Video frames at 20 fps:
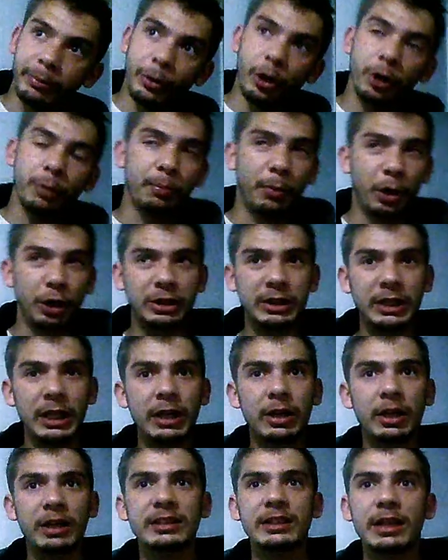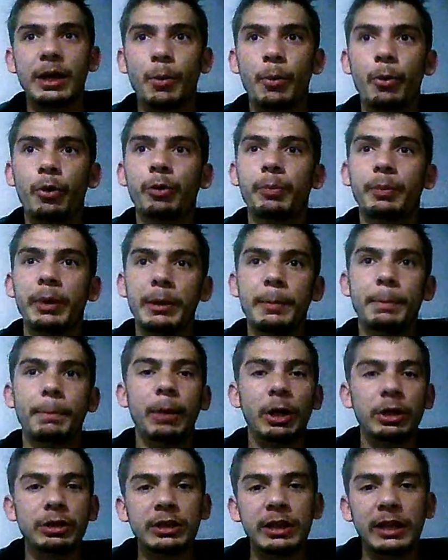Not mostly, because I will be
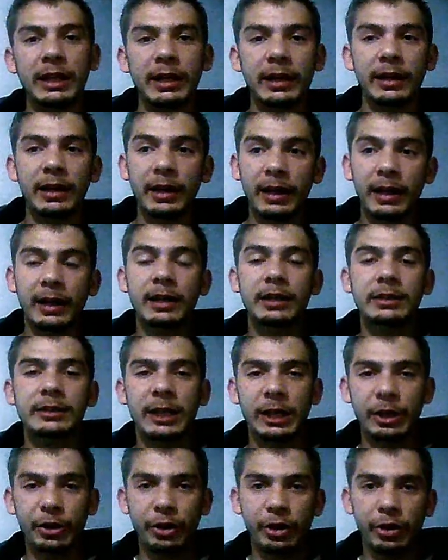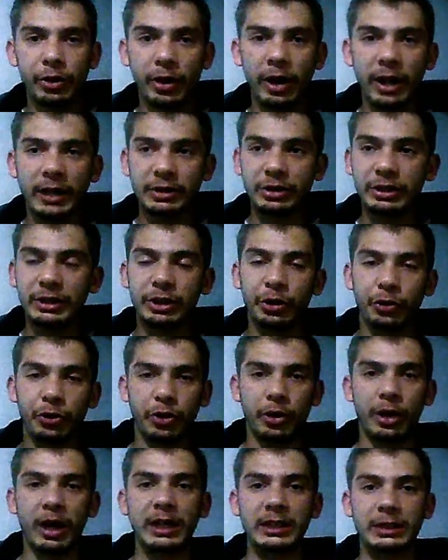mostly telling you guys and showing
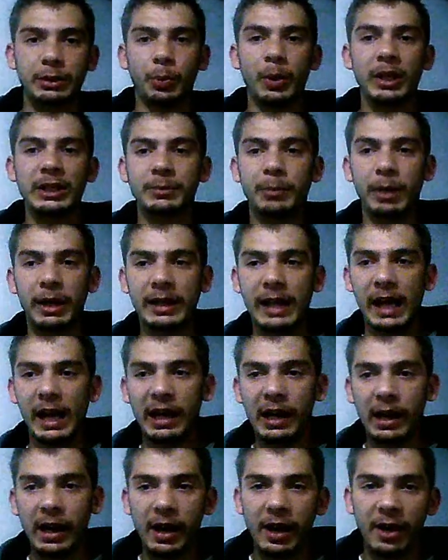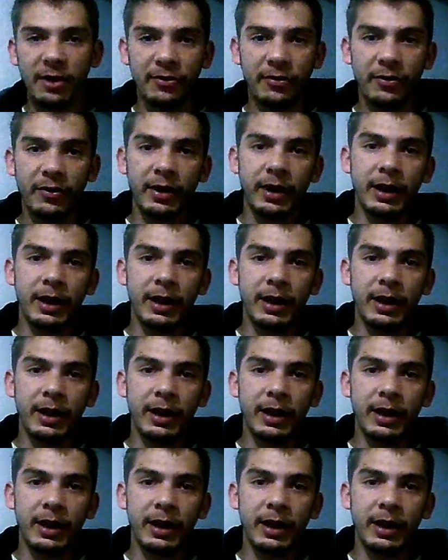you guys what's my daily life.